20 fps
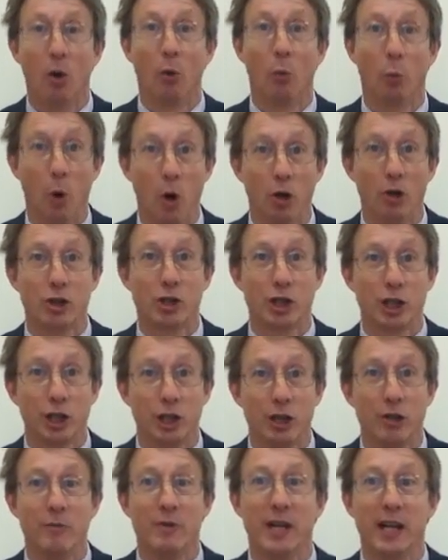What do
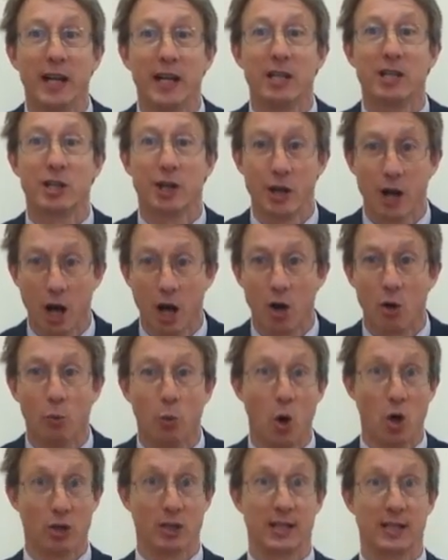you need to know?
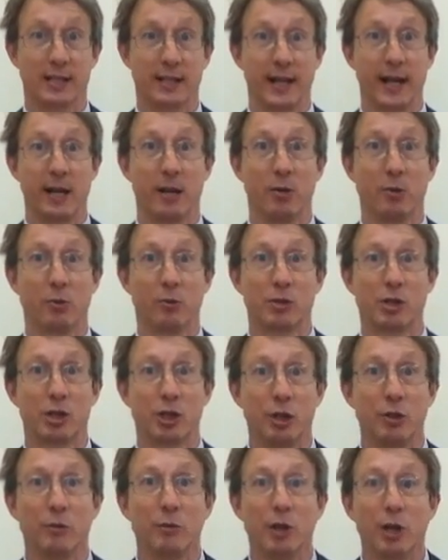What skills
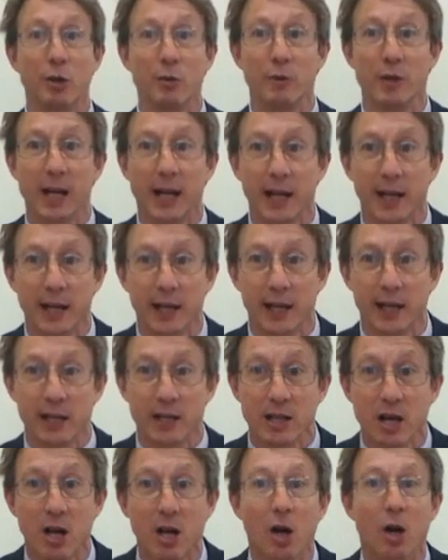do you need?